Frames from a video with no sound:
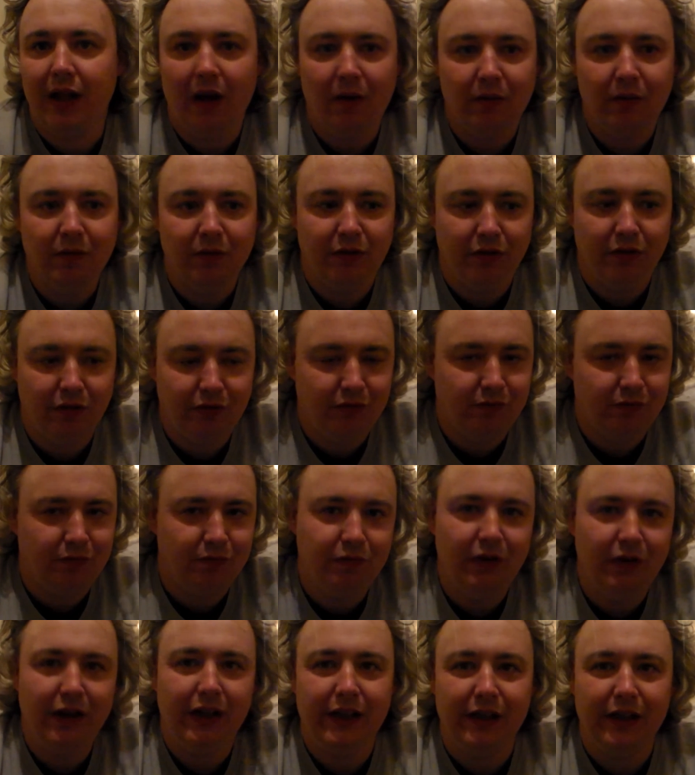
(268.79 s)
That was
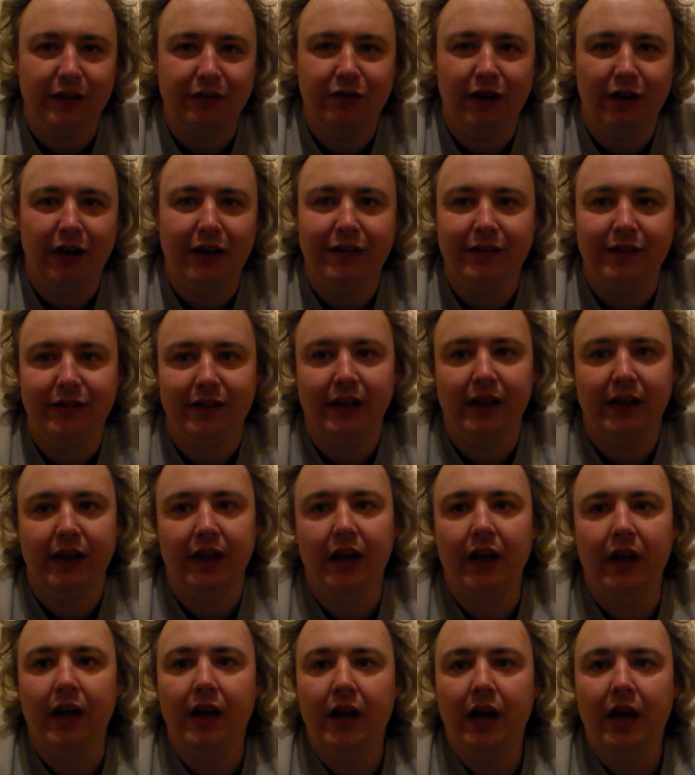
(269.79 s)
really crazy,
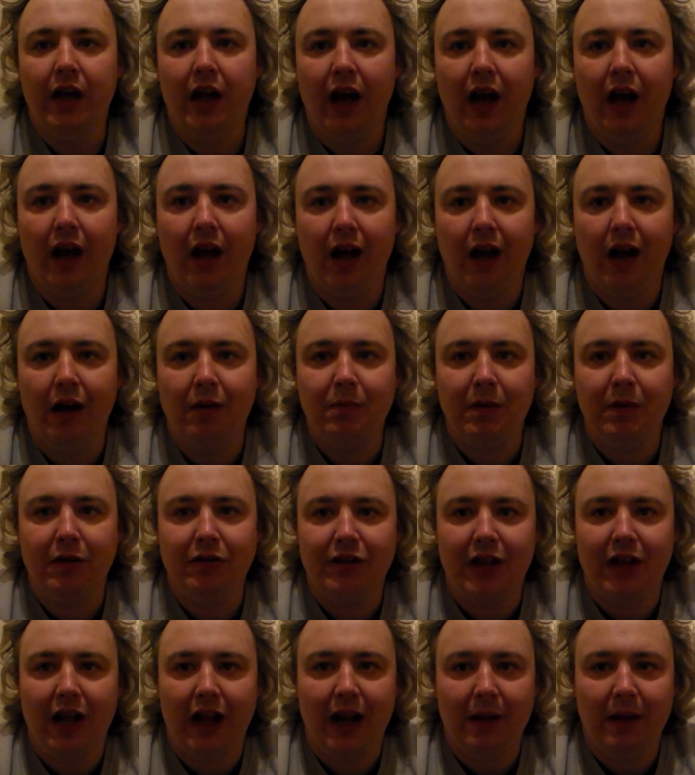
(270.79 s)
how
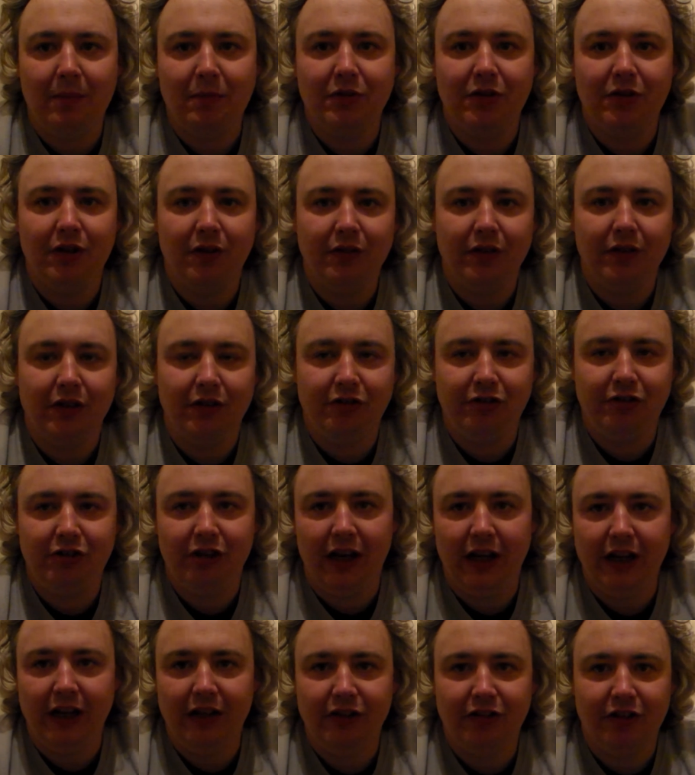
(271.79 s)
much that episode has
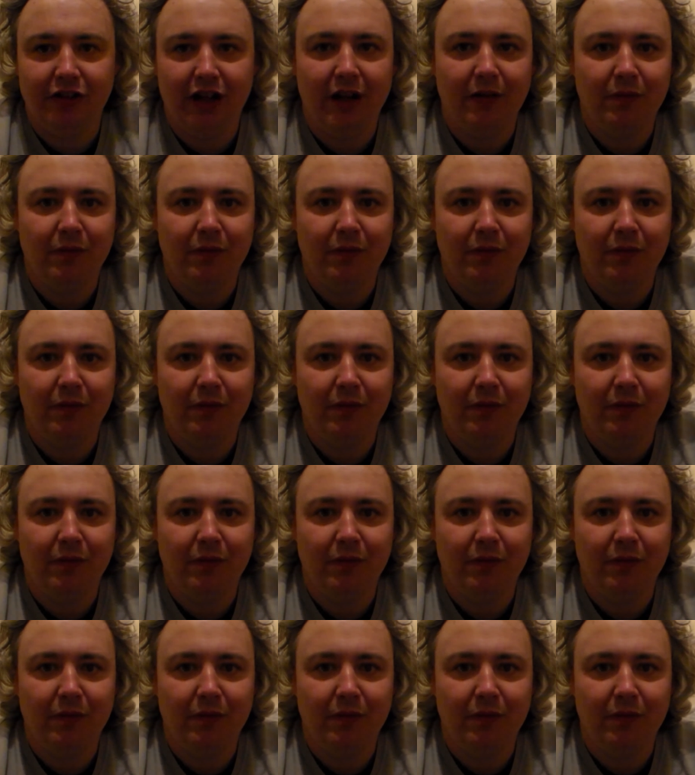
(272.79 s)
changed.